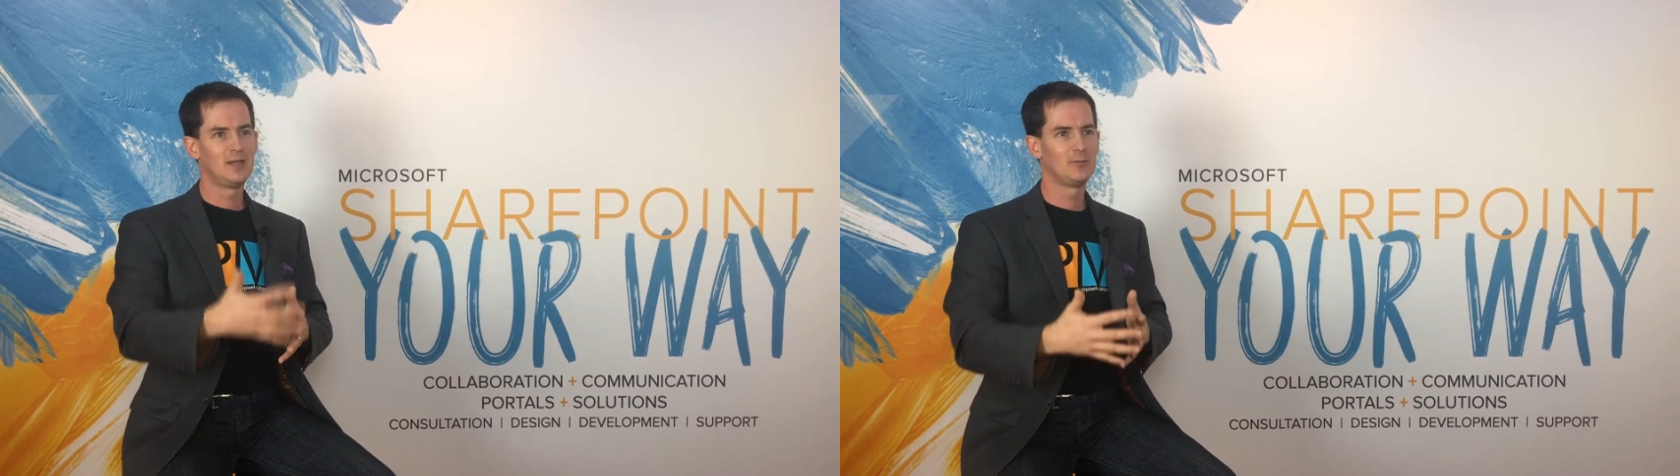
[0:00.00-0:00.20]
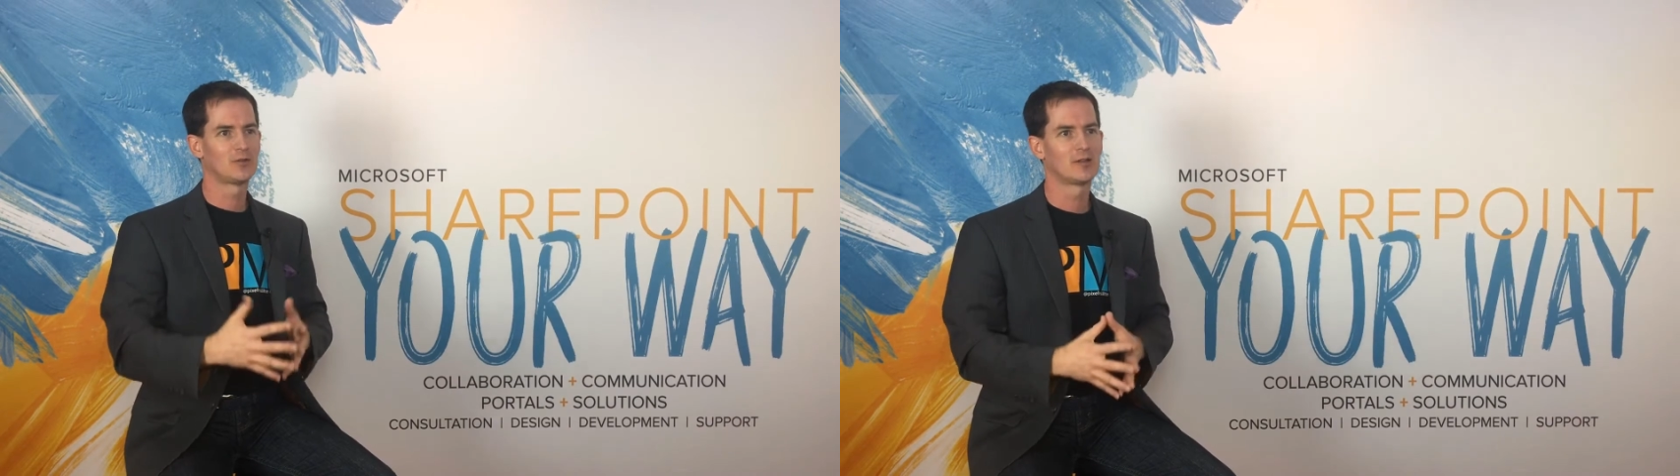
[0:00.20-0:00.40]

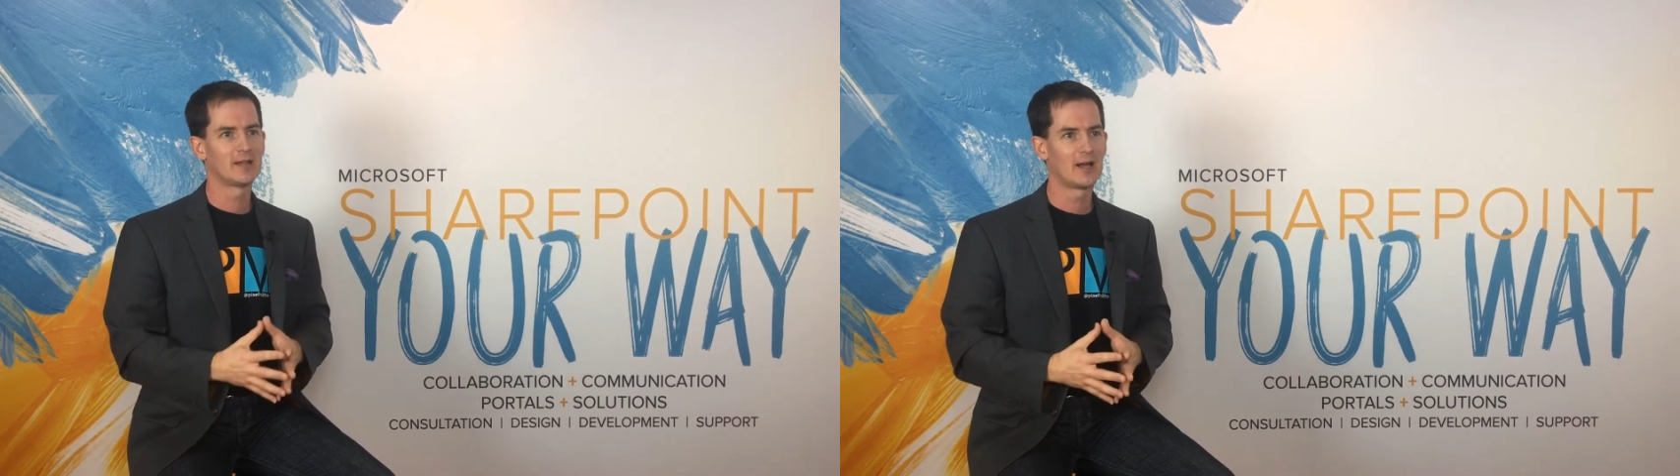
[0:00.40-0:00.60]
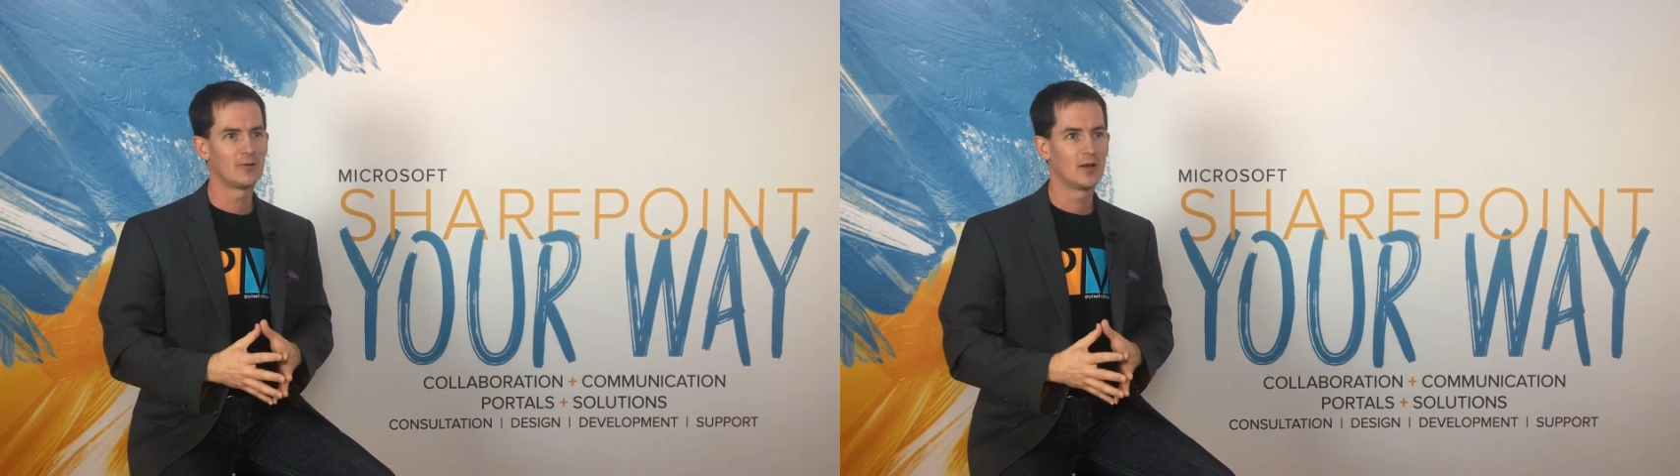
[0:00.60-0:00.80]
Teams has
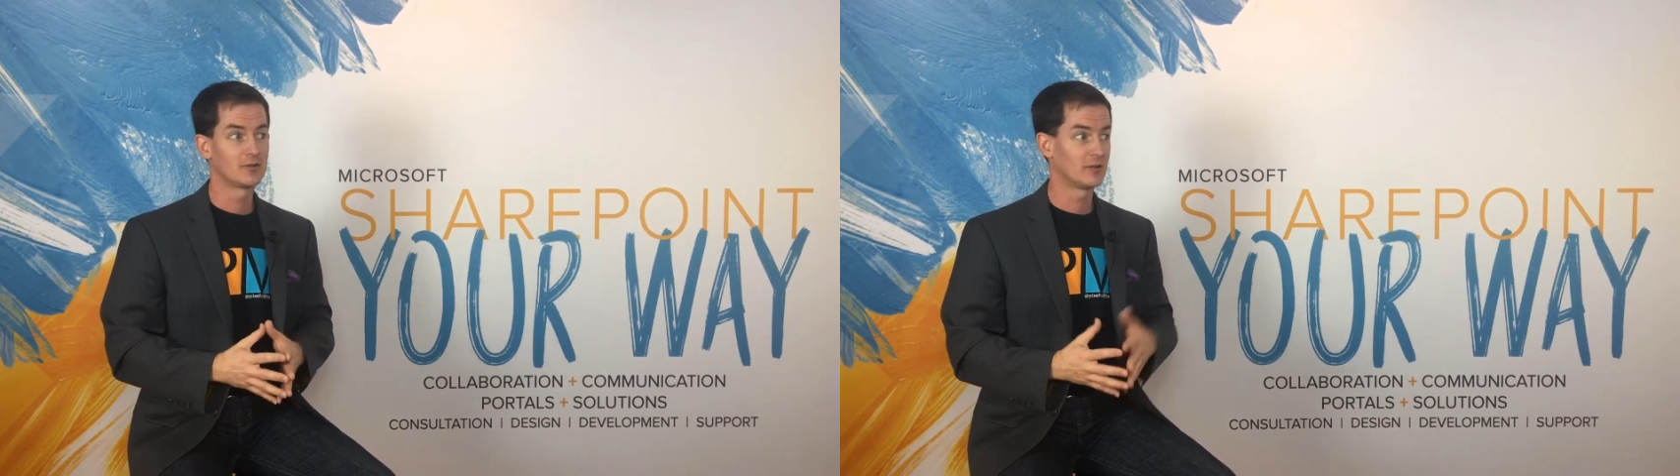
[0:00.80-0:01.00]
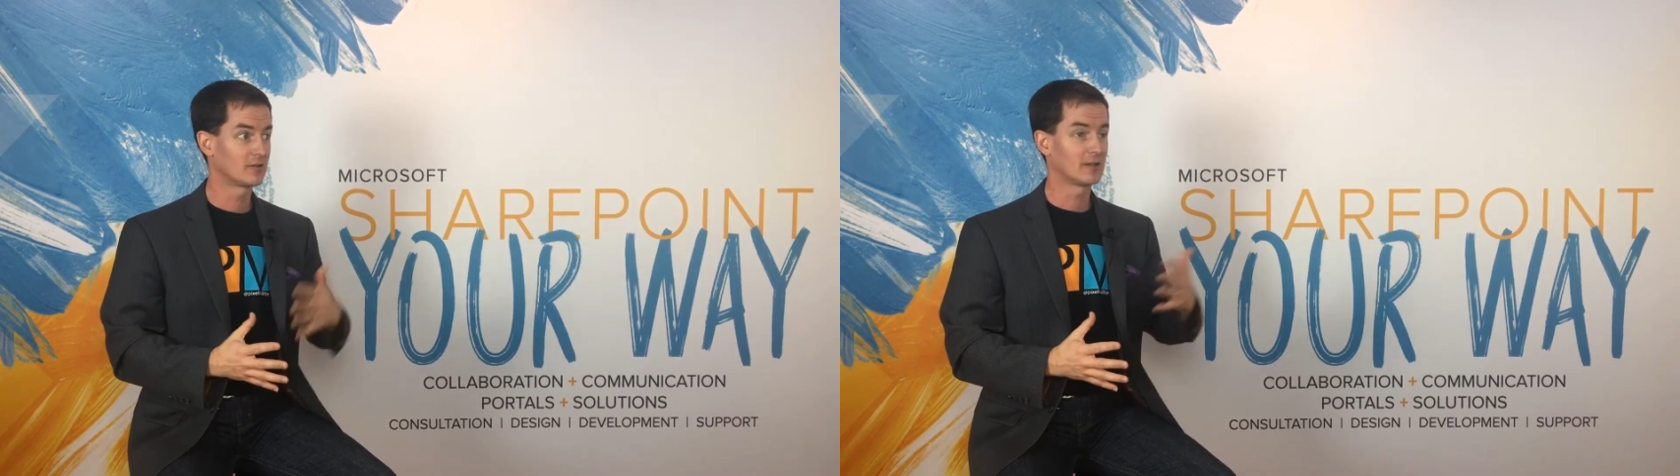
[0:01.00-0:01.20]
allowed
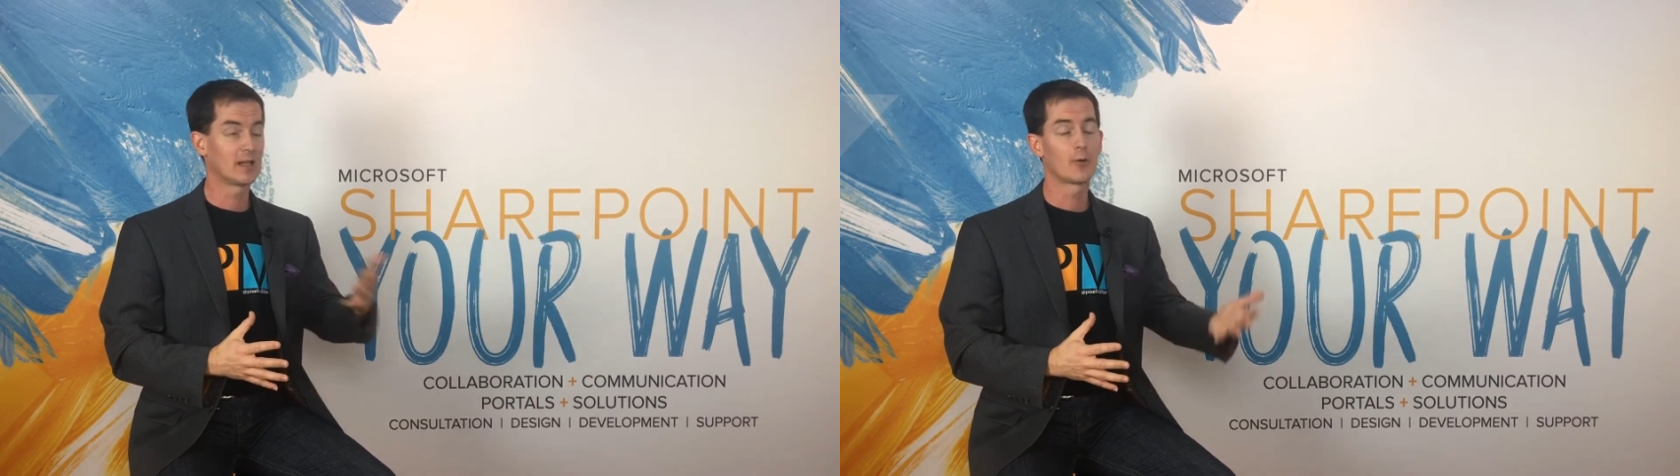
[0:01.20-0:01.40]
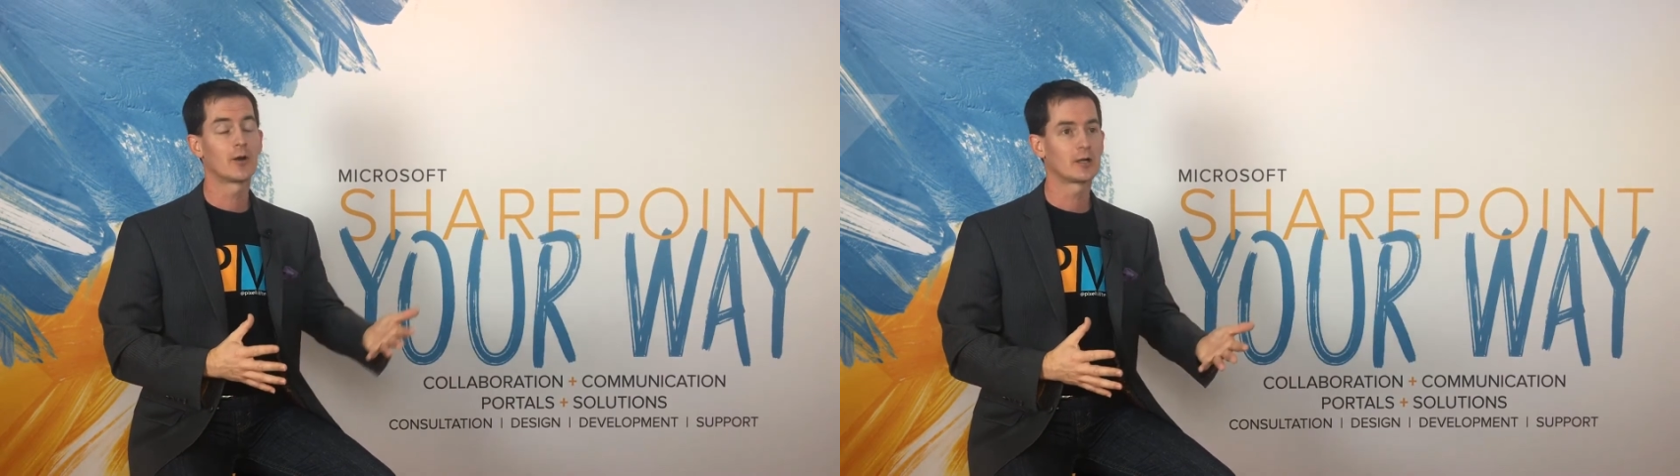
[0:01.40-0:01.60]
us, and it's
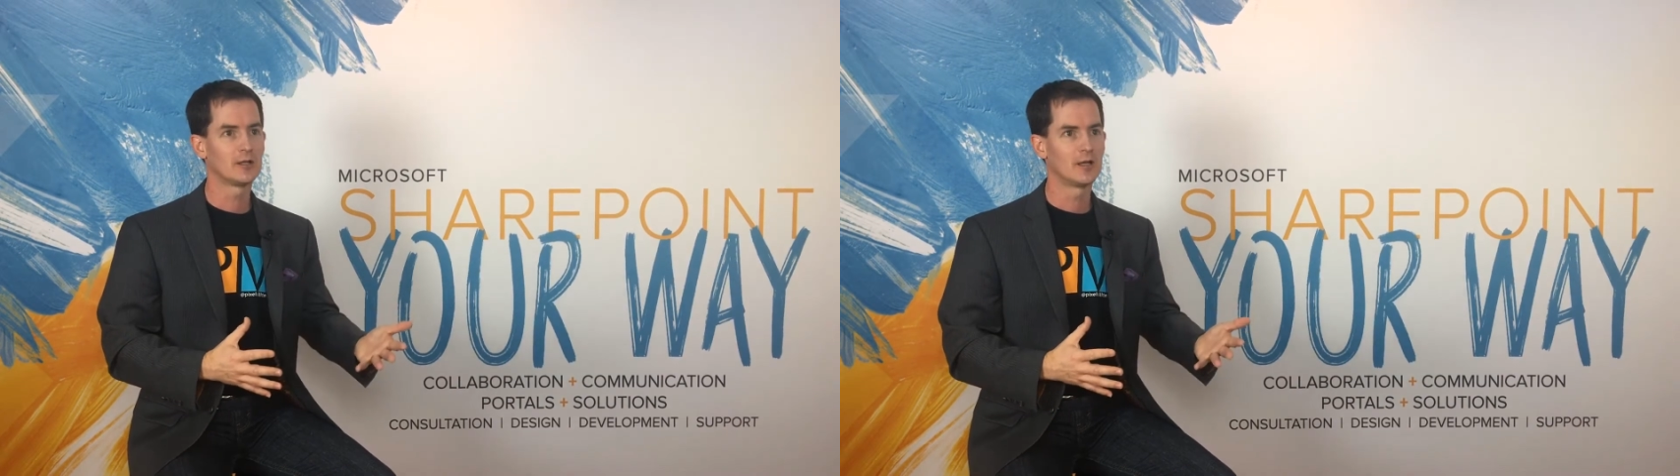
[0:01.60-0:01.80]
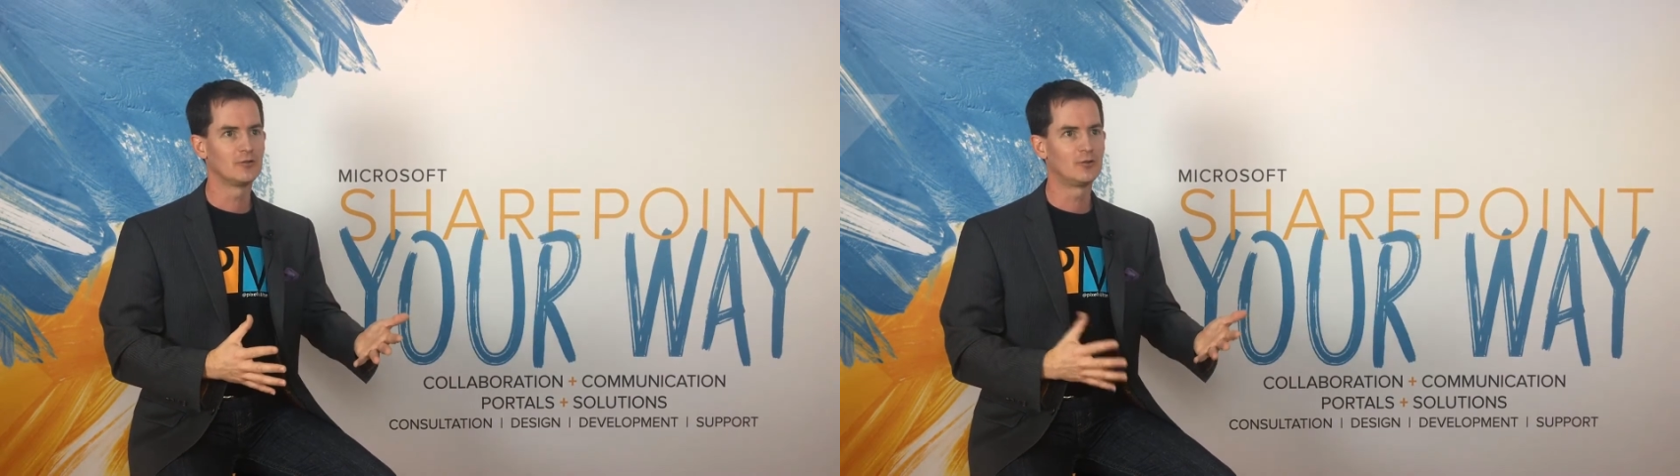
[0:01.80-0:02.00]
allowing our
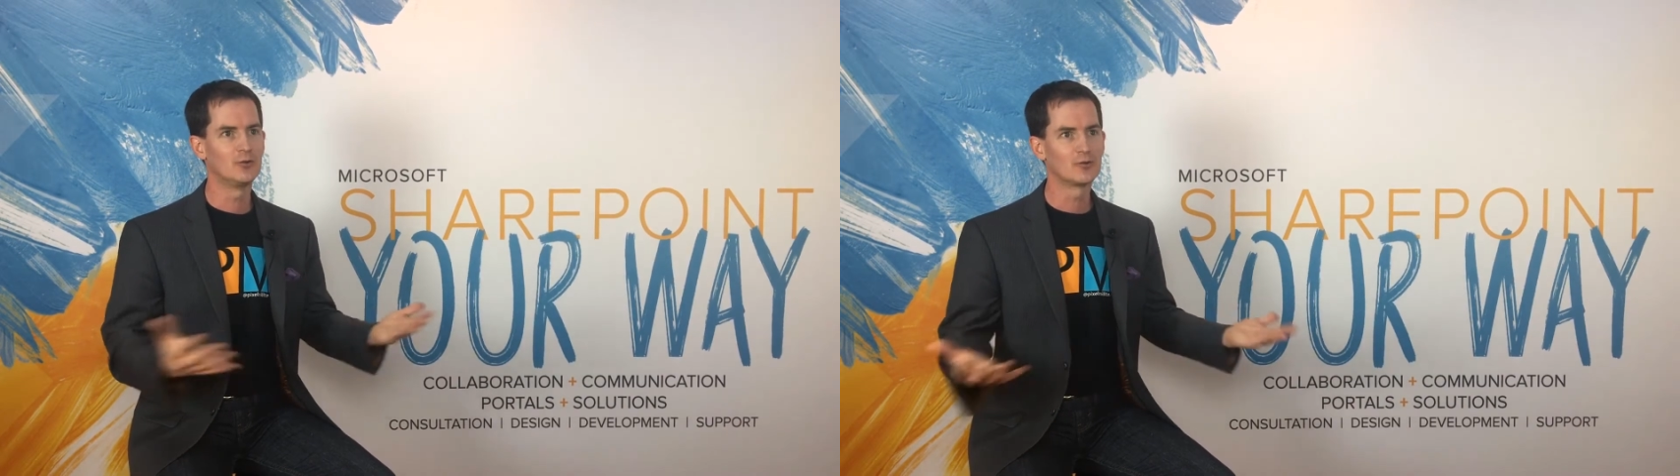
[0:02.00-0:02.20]
clients too,